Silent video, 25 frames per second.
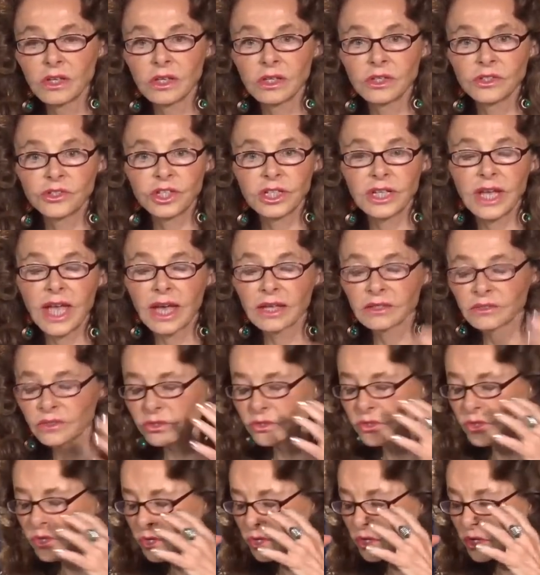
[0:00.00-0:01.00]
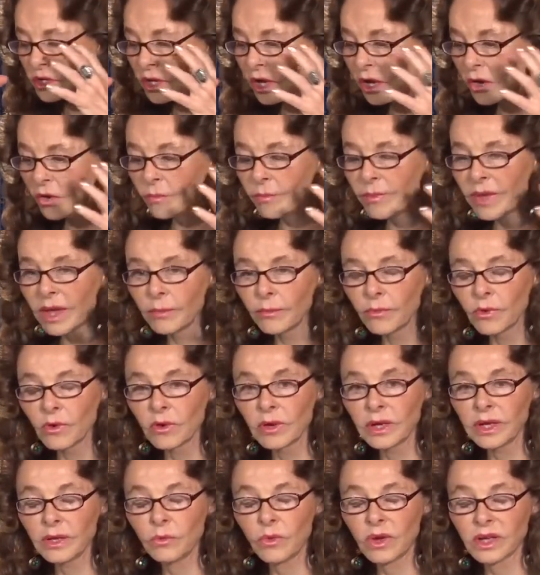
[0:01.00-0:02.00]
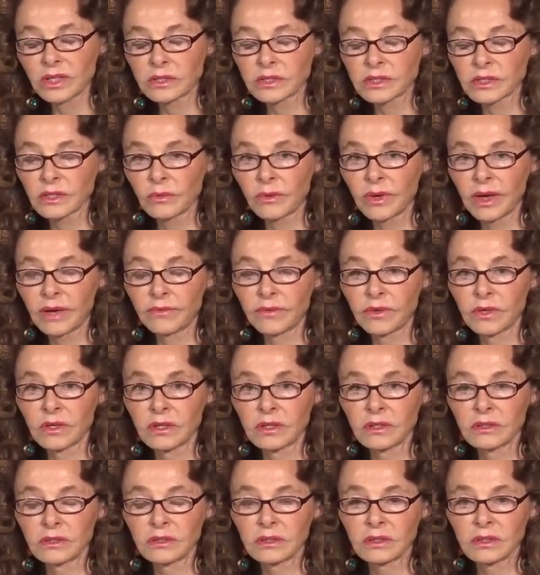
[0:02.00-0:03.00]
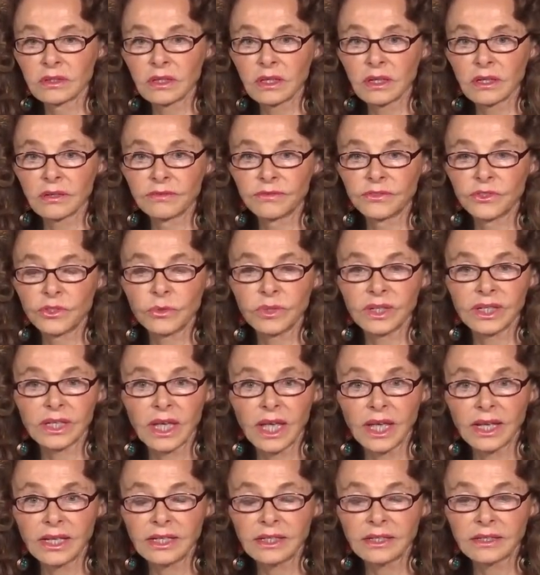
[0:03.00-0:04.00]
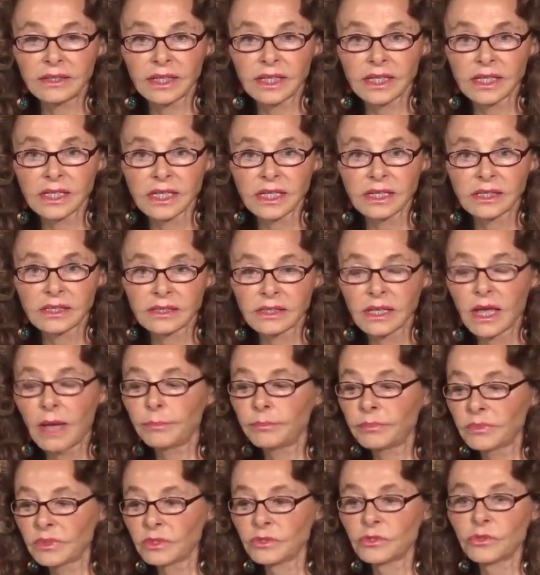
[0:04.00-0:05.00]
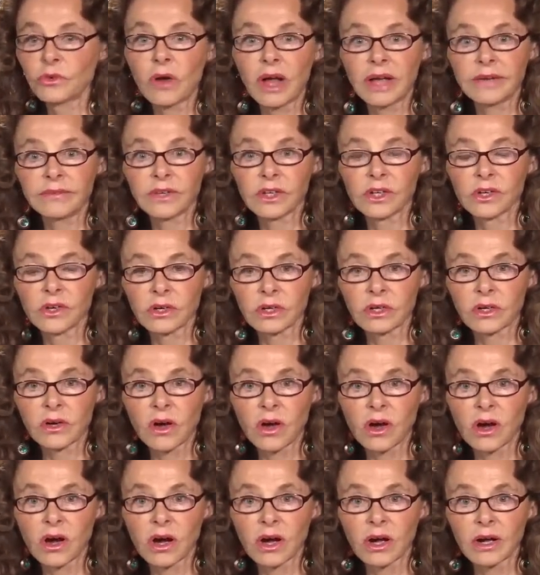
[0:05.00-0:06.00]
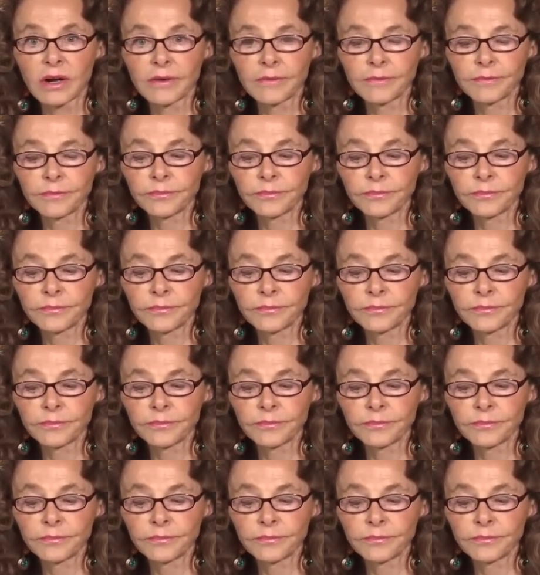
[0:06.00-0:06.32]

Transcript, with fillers: She has no memory whatsoever of doing anything except driving her car.